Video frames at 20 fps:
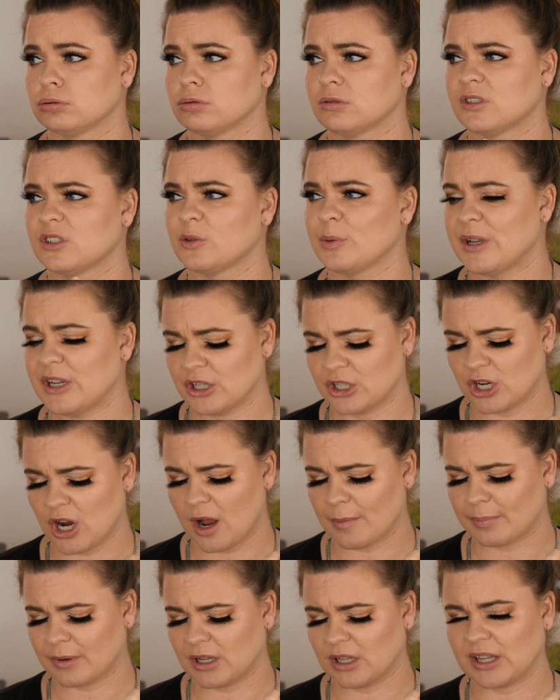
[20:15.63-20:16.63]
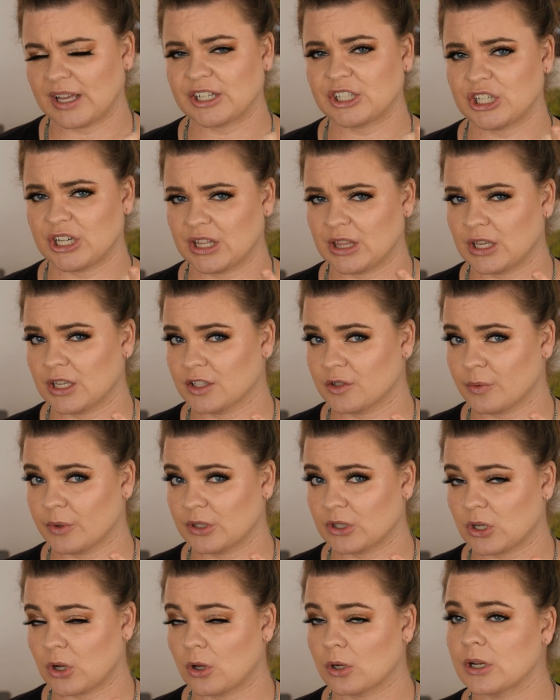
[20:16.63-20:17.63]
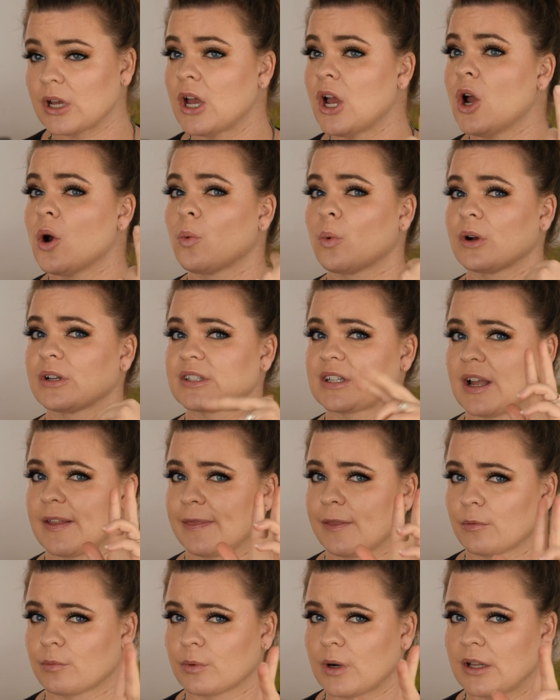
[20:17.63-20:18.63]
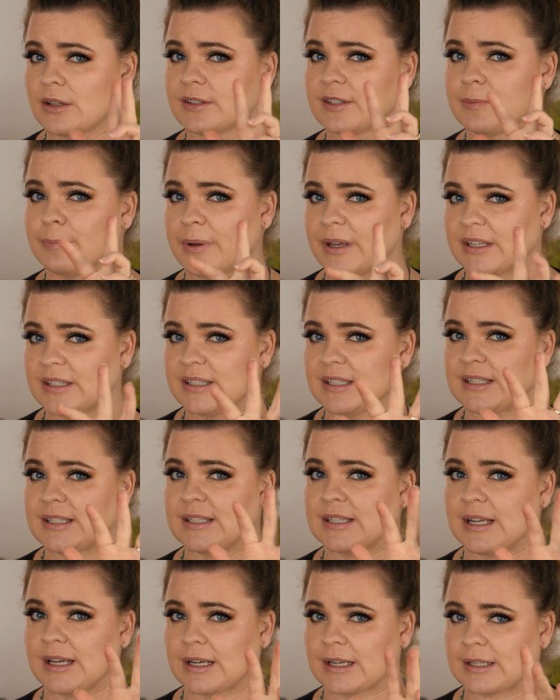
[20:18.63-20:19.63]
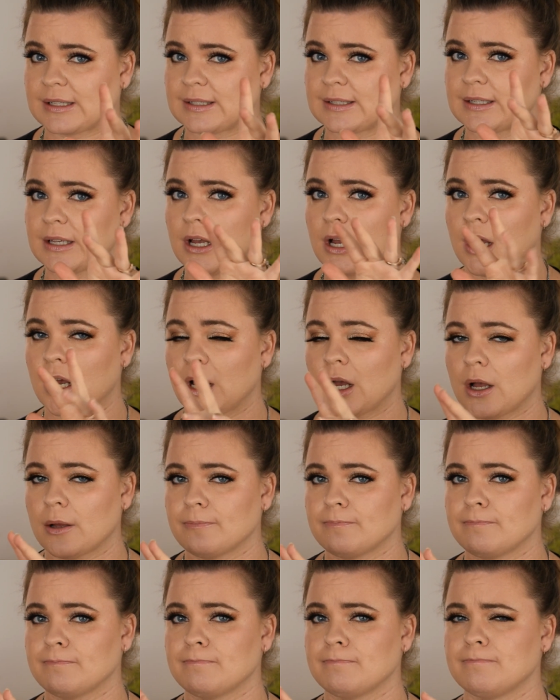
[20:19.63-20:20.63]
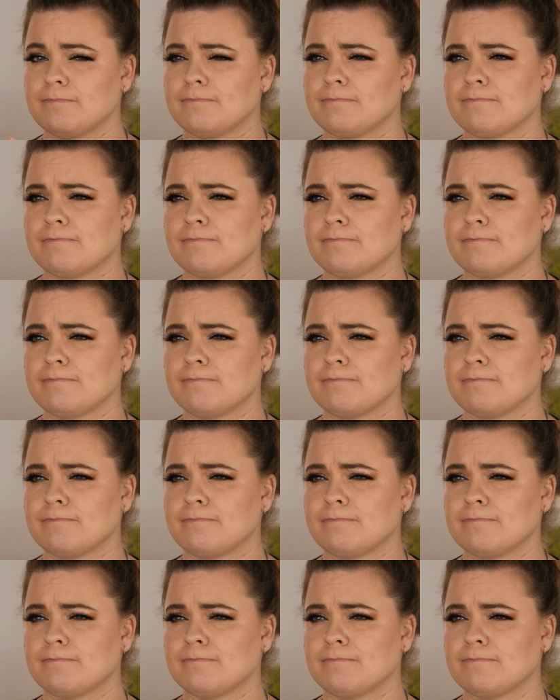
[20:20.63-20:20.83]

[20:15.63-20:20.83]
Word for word: Sweet Shop collection, I think is what it's called, where it's got the Runs, Pixie Sticks, um,